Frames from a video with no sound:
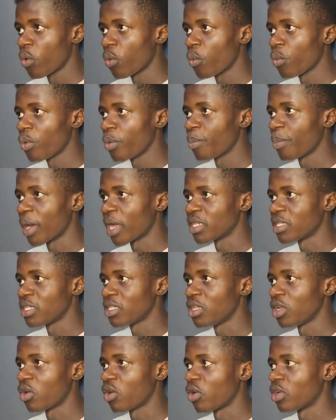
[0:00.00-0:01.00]
we pass it
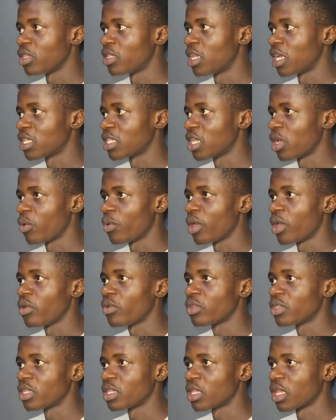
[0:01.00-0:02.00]
the context that we are
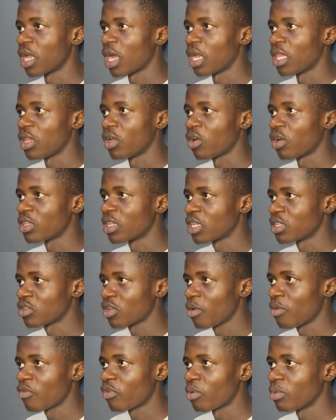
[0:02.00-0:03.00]
using, and the context
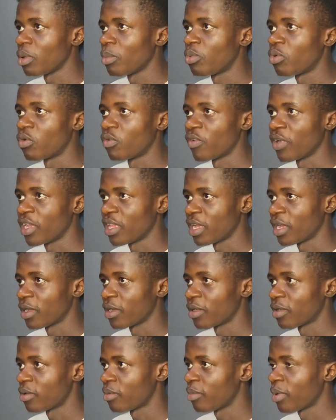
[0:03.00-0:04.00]
coming from the provider,
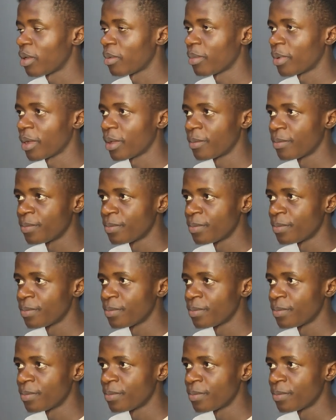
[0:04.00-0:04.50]
remember.